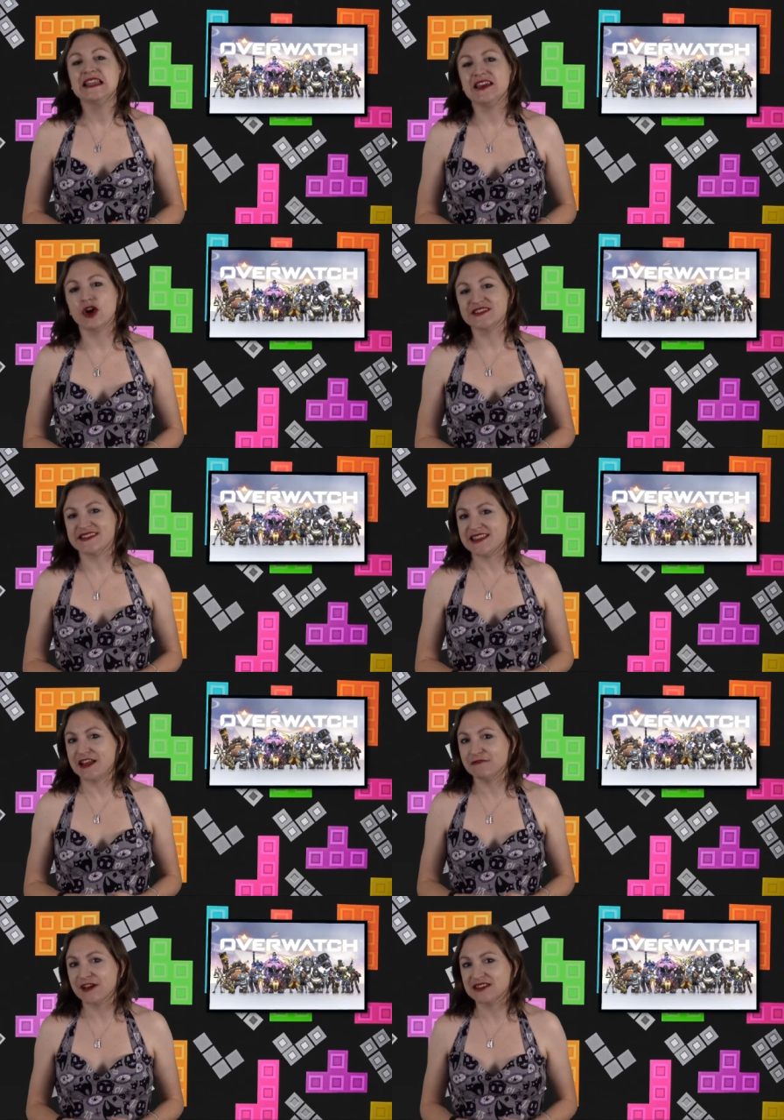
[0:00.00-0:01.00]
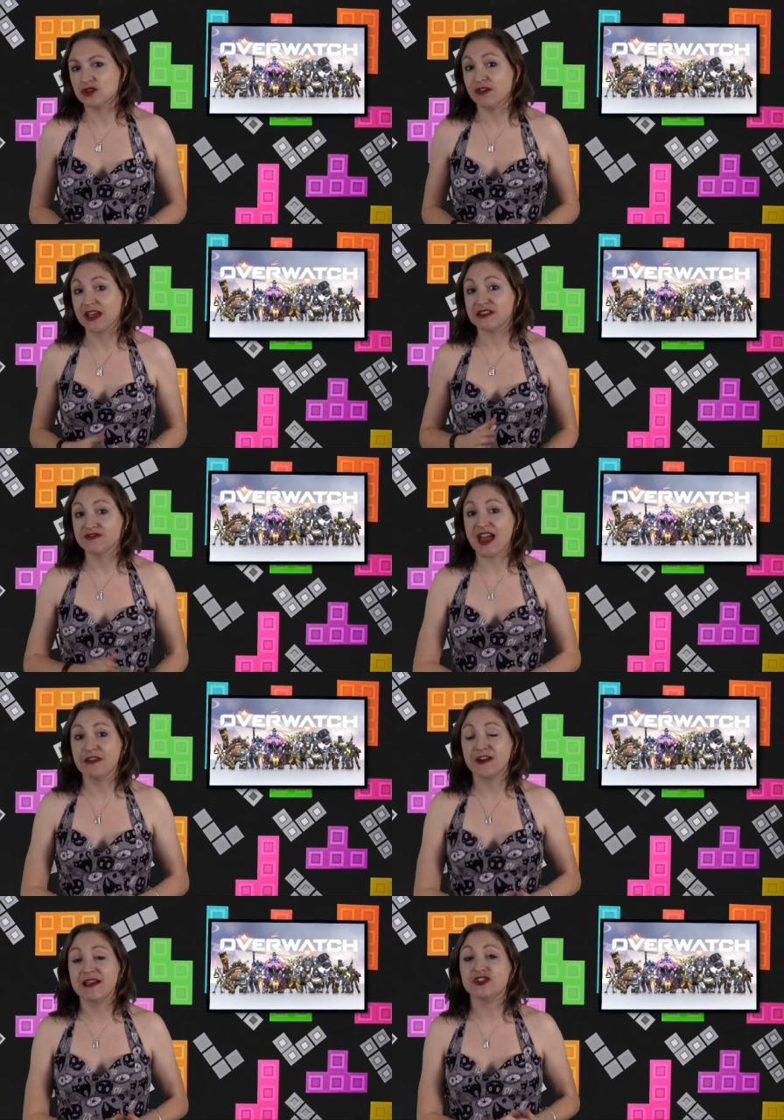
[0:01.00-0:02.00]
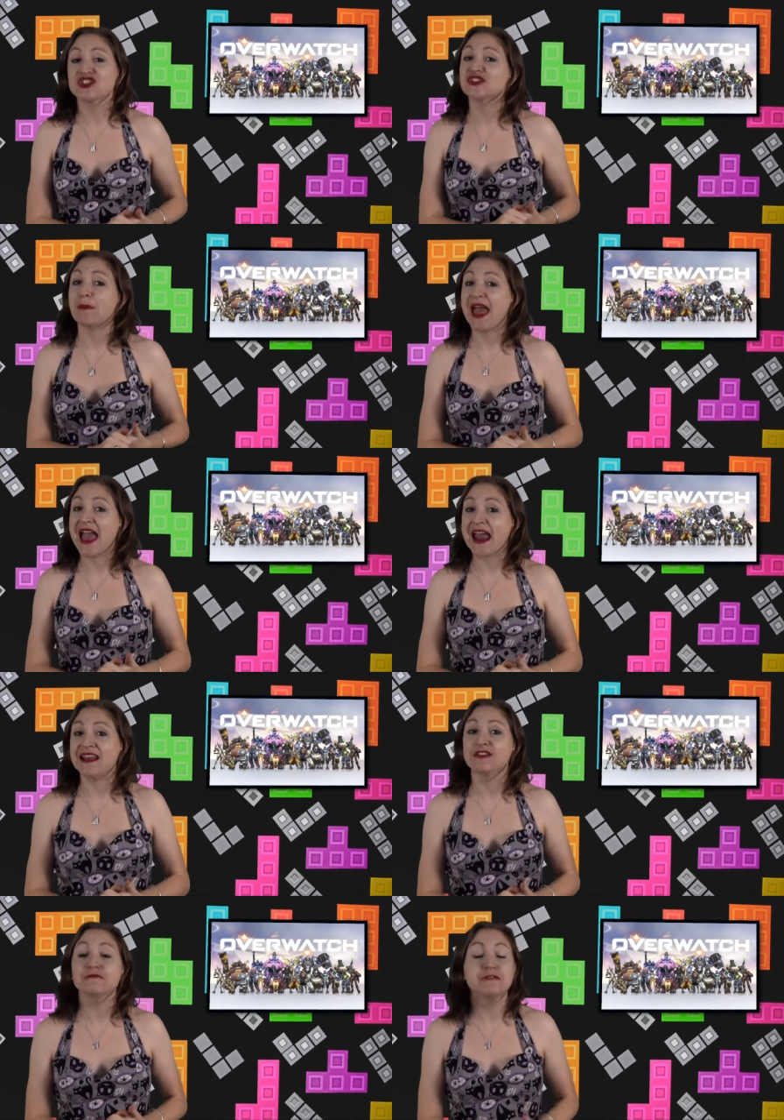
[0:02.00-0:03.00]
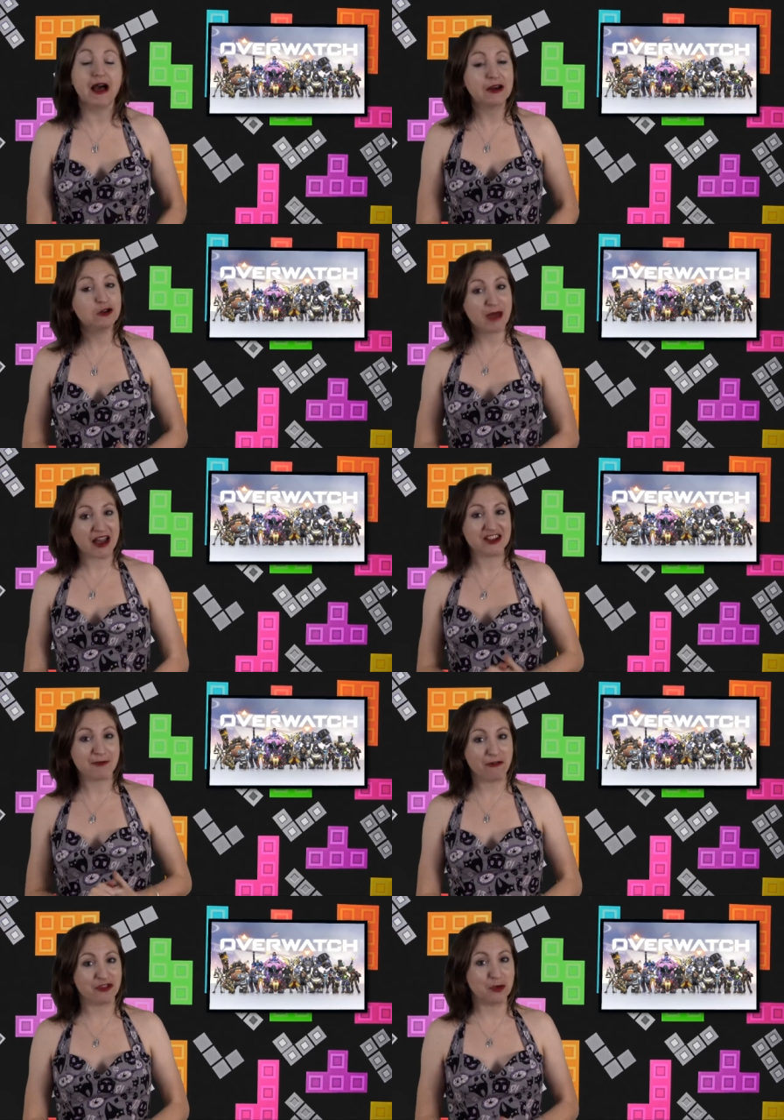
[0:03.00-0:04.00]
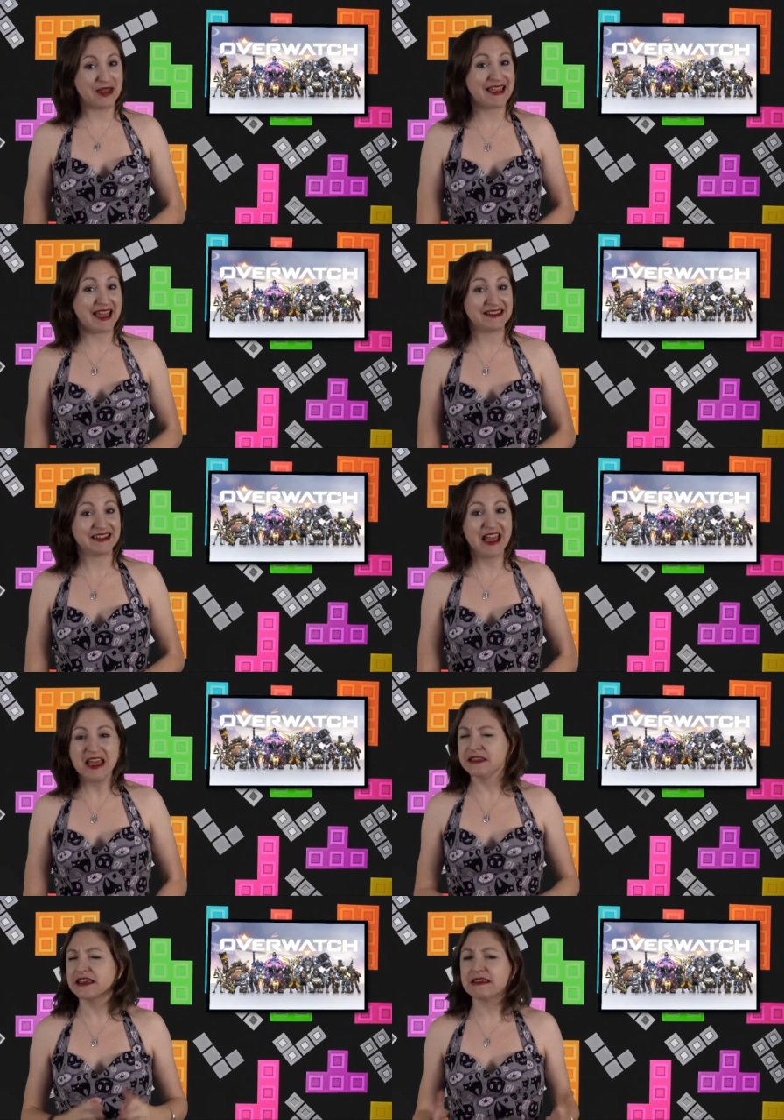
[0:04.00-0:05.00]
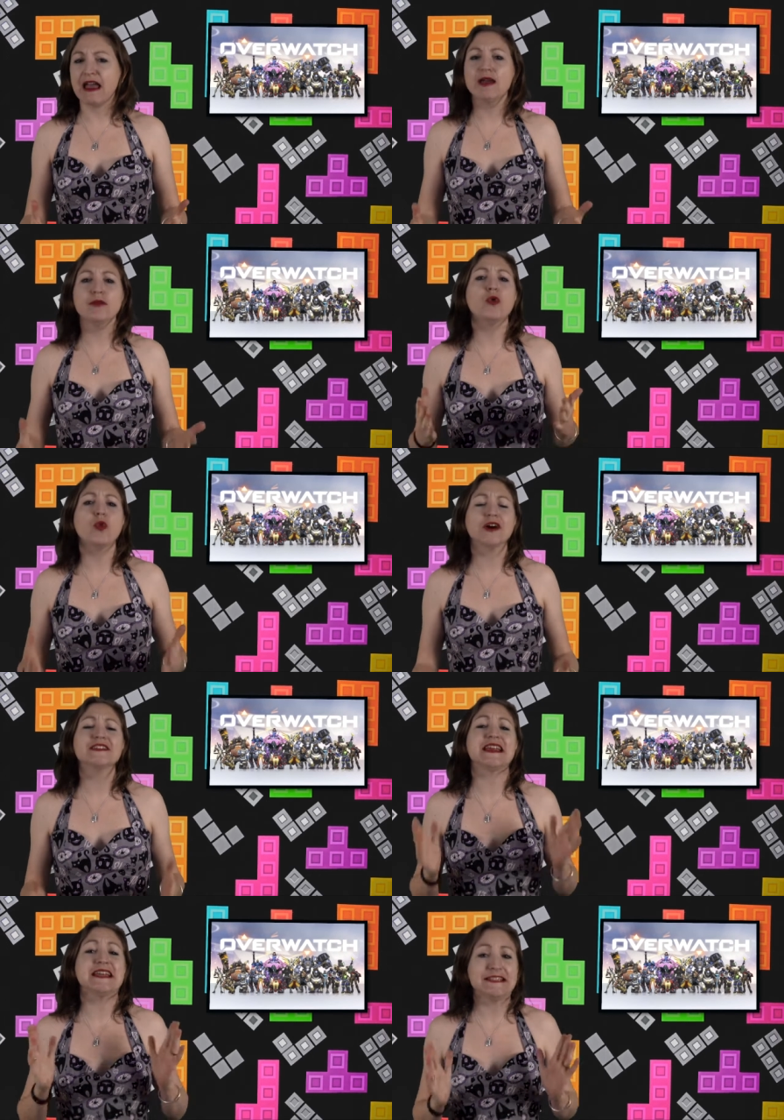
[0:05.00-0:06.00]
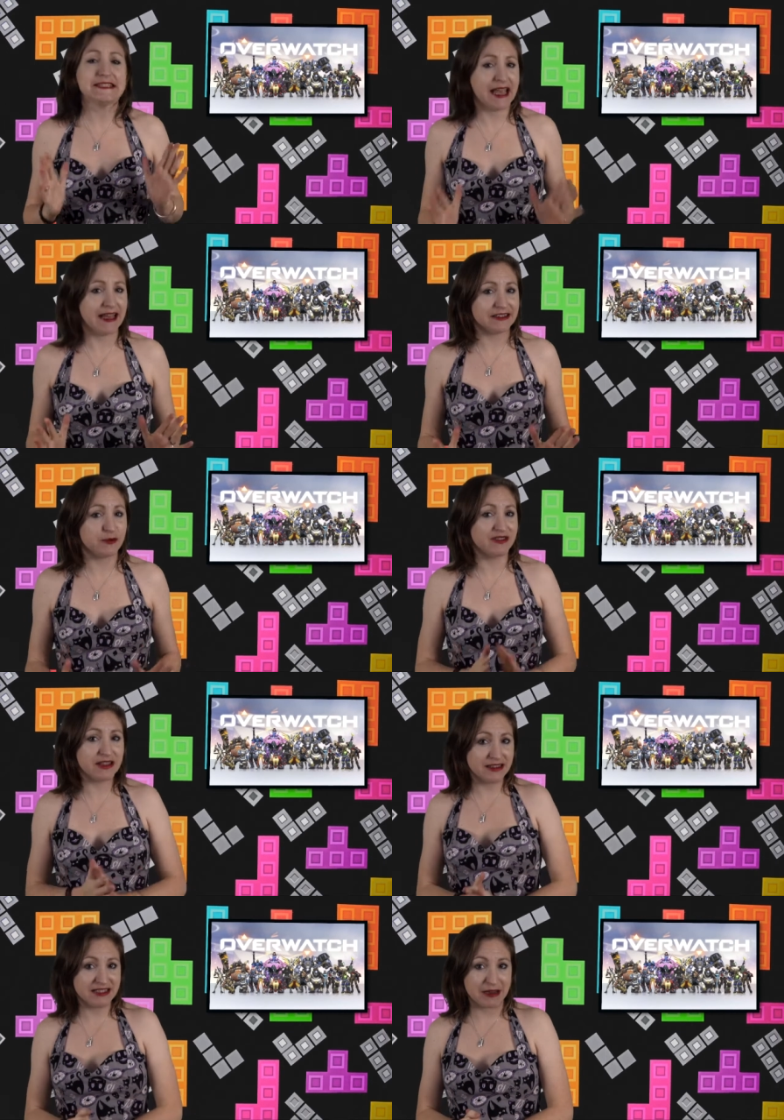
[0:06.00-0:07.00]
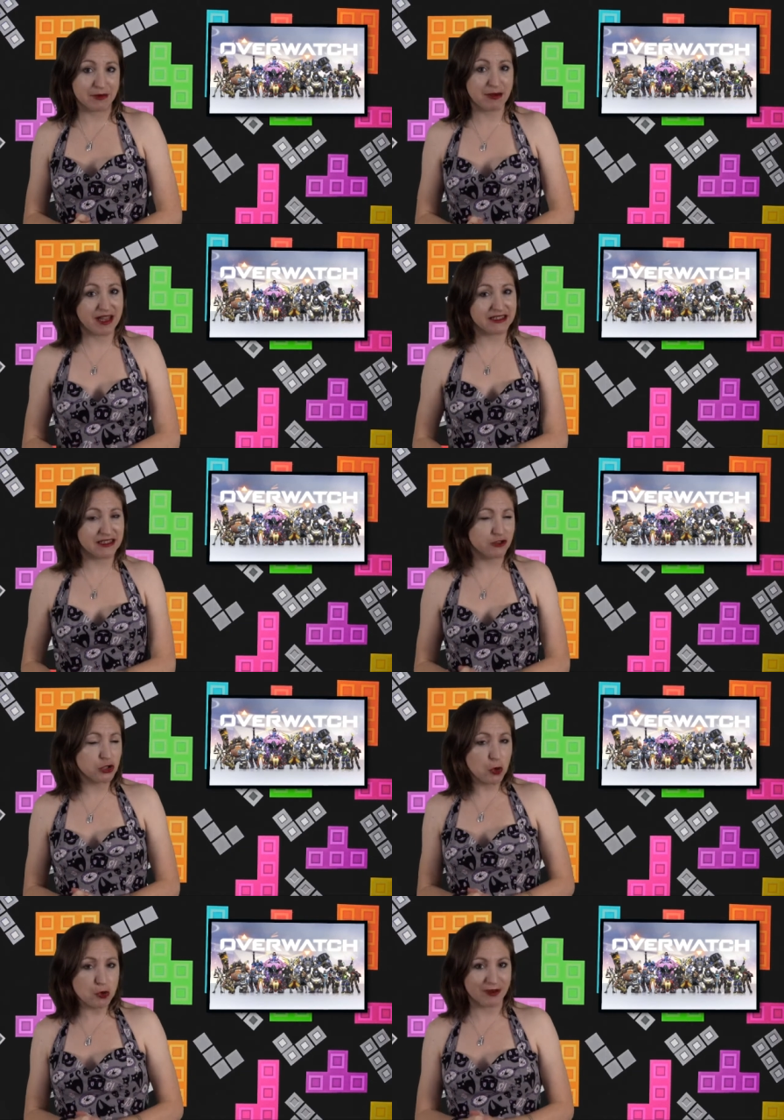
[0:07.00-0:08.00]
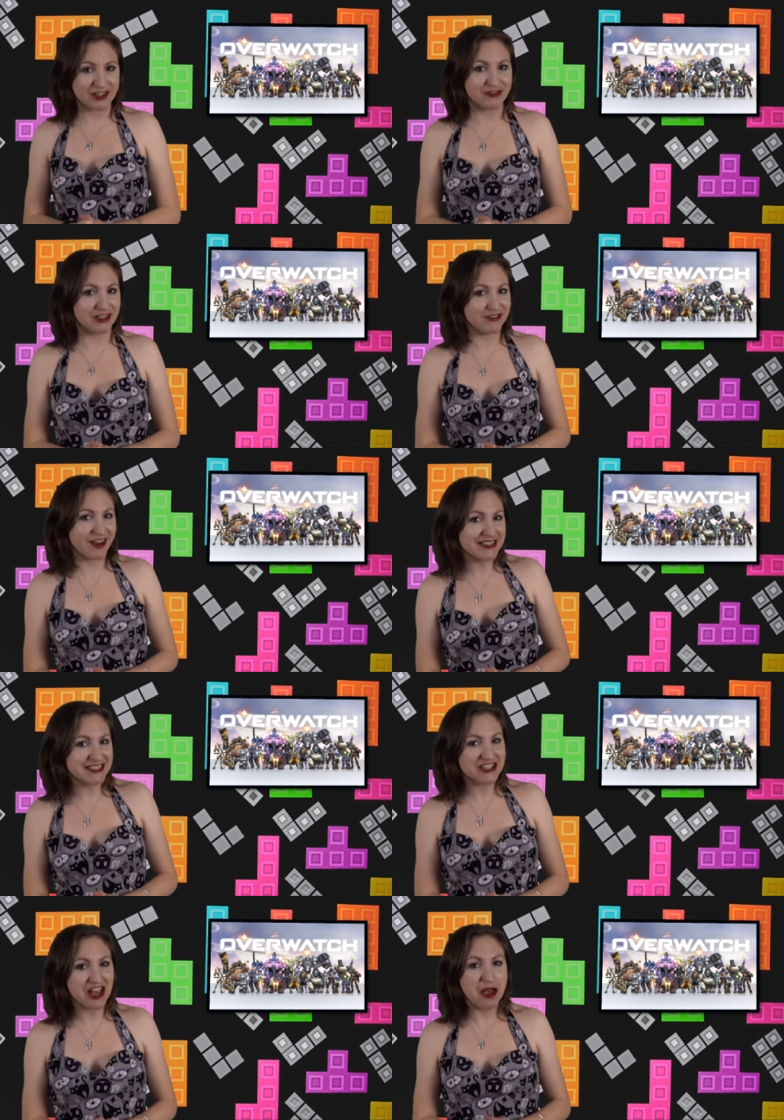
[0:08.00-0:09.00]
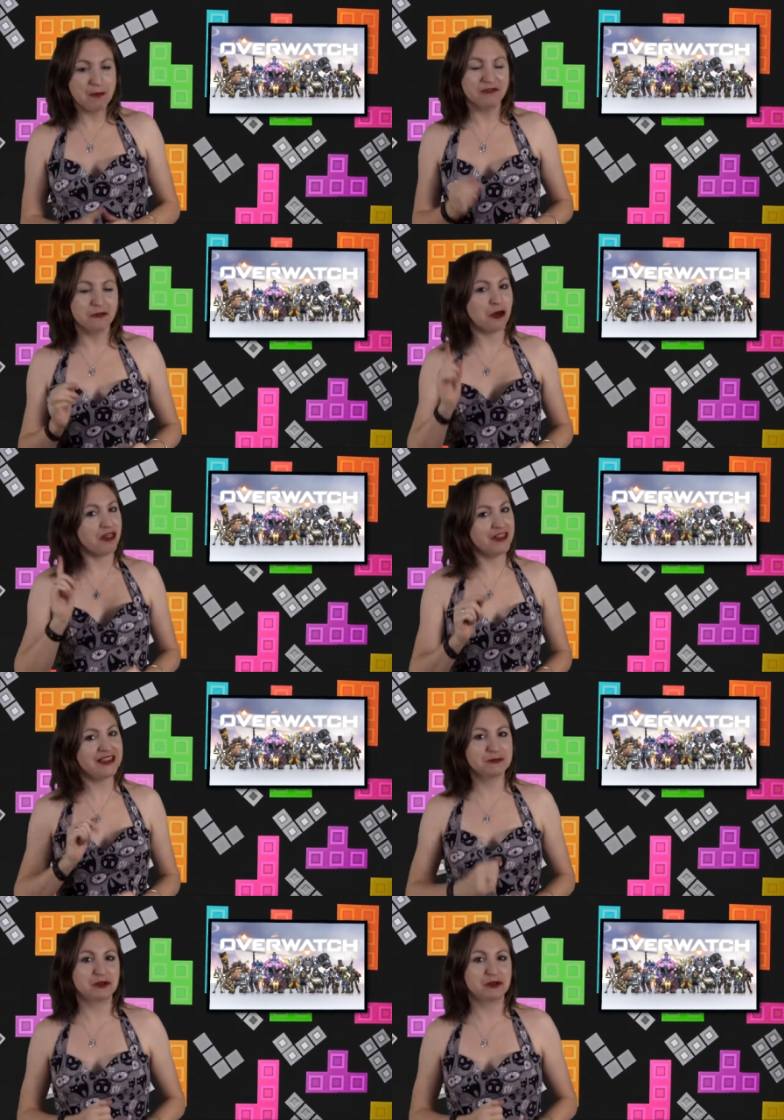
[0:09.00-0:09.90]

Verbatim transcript: The Aussies then faced off against fan favourites Japan in the final matchup of the weekend. The game was intense, with neither team prepared to give too much of an advantage before this